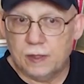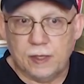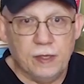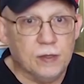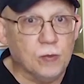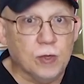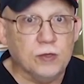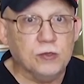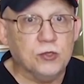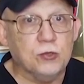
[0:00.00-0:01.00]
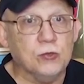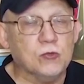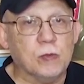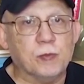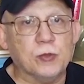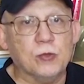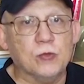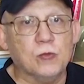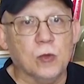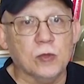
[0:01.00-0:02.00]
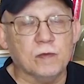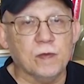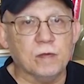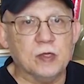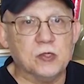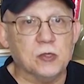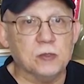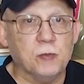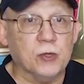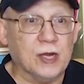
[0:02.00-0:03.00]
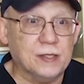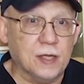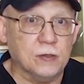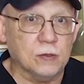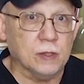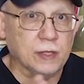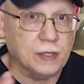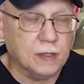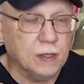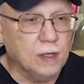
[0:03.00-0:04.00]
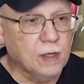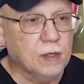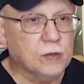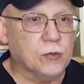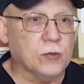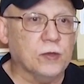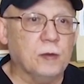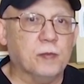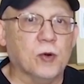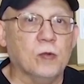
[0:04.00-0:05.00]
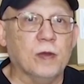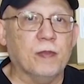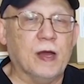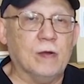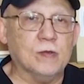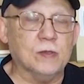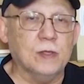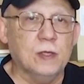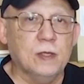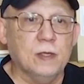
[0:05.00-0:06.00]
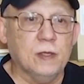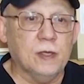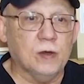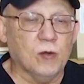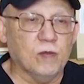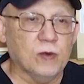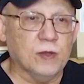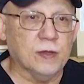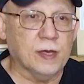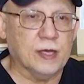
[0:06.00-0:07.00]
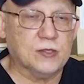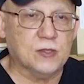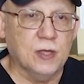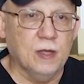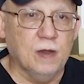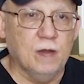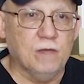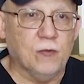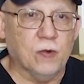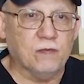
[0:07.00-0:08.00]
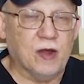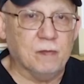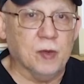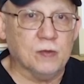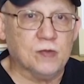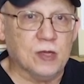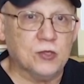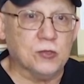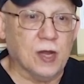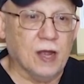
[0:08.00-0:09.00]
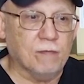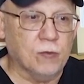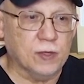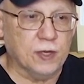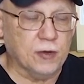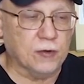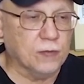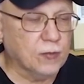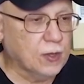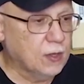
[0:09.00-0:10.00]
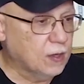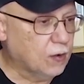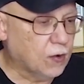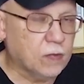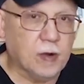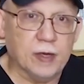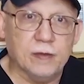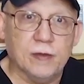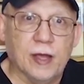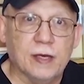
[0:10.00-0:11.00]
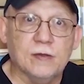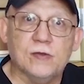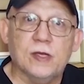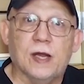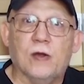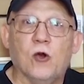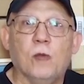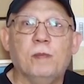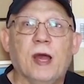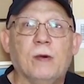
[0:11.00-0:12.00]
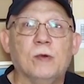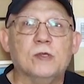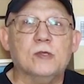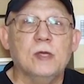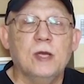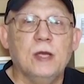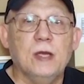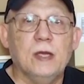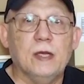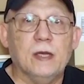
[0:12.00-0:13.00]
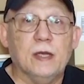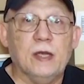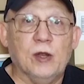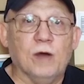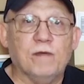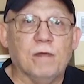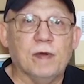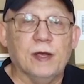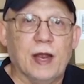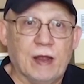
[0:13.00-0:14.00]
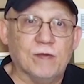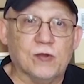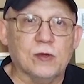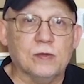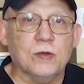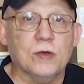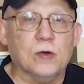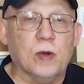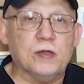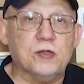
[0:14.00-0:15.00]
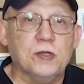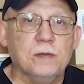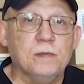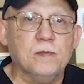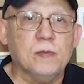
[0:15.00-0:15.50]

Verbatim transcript: either one you choose will produce wonderful results, but I tend to lean toward the Pro one thousand, and hopefully in the next four or five months I should have one here. All right, that is it. I hope that was enough of an answer to your question.